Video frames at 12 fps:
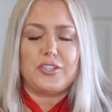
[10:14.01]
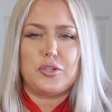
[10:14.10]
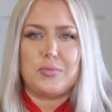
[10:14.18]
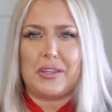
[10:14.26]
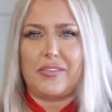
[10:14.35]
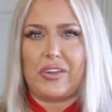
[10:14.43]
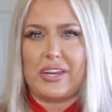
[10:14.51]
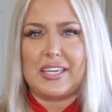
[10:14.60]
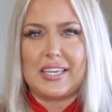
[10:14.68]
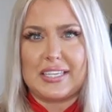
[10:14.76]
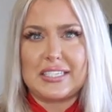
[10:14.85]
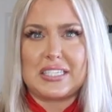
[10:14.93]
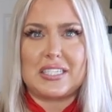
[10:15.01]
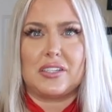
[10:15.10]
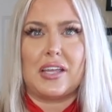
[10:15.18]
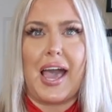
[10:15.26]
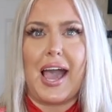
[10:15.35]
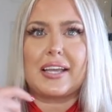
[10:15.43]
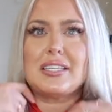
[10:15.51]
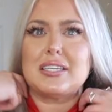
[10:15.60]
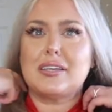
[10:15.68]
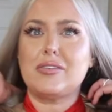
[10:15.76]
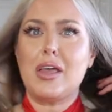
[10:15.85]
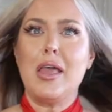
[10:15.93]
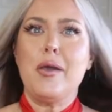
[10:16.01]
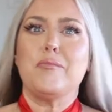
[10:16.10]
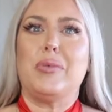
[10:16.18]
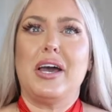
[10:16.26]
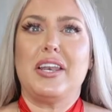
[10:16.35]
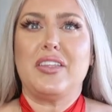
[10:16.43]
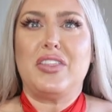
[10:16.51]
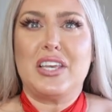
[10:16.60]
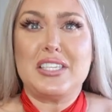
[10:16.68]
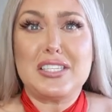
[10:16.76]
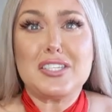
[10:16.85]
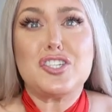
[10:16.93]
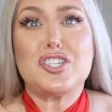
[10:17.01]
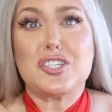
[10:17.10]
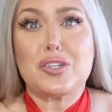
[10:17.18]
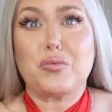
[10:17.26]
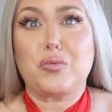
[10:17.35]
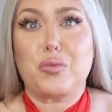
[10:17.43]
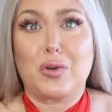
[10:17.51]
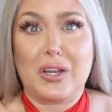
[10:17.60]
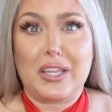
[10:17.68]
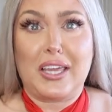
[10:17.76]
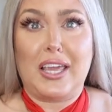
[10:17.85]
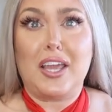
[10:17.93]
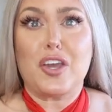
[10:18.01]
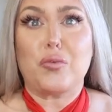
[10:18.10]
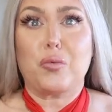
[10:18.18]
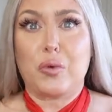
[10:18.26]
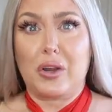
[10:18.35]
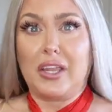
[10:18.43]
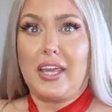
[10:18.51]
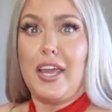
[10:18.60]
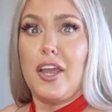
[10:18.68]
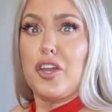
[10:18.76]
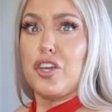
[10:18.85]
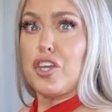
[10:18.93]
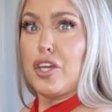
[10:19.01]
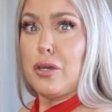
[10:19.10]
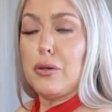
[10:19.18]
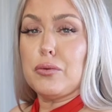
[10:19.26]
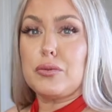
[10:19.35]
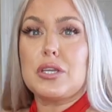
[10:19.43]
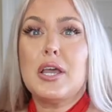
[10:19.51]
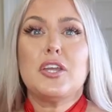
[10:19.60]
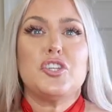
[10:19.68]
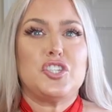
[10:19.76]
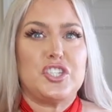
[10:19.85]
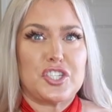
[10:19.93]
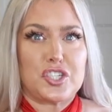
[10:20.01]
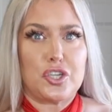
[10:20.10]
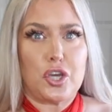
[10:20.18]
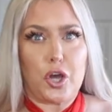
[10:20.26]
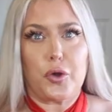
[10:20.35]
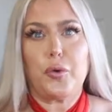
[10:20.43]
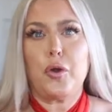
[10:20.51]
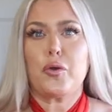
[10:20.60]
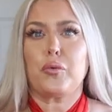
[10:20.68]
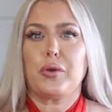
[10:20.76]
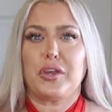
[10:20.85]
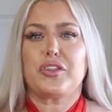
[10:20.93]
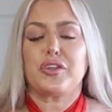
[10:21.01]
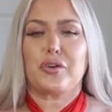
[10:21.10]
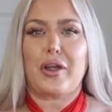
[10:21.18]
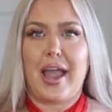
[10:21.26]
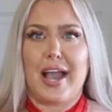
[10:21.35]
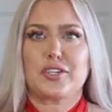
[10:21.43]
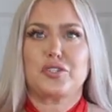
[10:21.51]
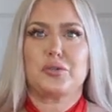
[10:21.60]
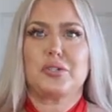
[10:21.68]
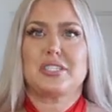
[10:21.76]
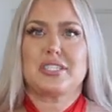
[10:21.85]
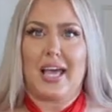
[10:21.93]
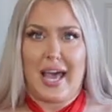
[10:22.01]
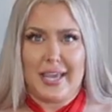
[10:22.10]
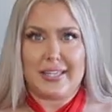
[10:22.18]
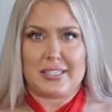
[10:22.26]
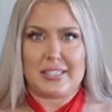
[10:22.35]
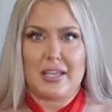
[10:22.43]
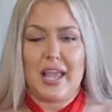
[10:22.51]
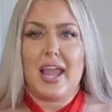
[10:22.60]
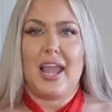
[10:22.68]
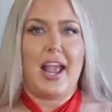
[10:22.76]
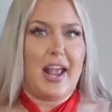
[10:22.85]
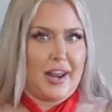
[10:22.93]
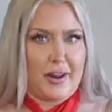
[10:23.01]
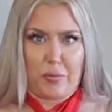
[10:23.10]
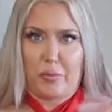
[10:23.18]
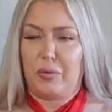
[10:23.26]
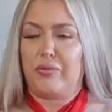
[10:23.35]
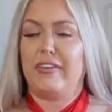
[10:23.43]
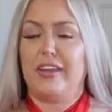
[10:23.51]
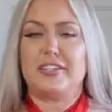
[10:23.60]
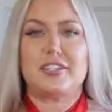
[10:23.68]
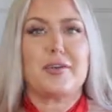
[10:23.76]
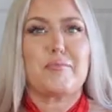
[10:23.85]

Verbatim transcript: do believe it is still active, but this is just a really, really cute. Just go with your actual size and it will fit